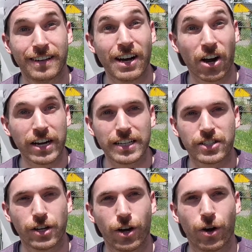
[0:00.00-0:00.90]
All right,
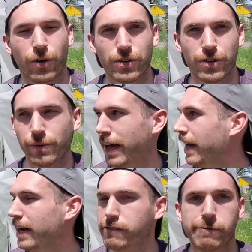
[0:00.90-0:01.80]
so you
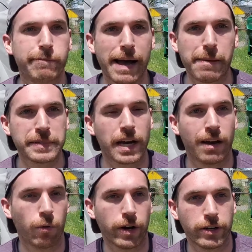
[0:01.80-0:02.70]
have mapped
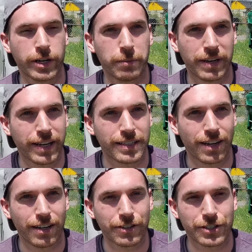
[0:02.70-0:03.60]
out where you're gonna plant
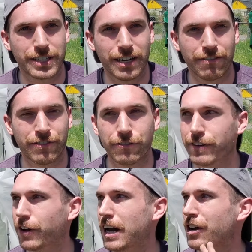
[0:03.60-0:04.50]
all of your stuff. You
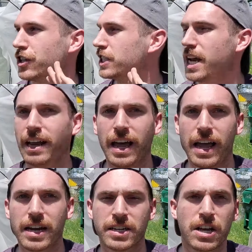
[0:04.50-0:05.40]
figured out your
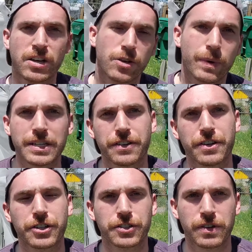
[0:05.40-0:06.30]
sunlight, you went to the
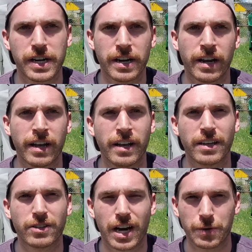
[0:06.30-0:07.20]
nursery,
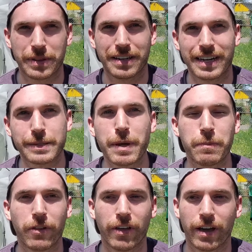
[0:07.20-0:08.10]
you talked with the nice
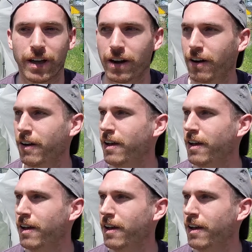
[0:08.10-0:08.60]
people there.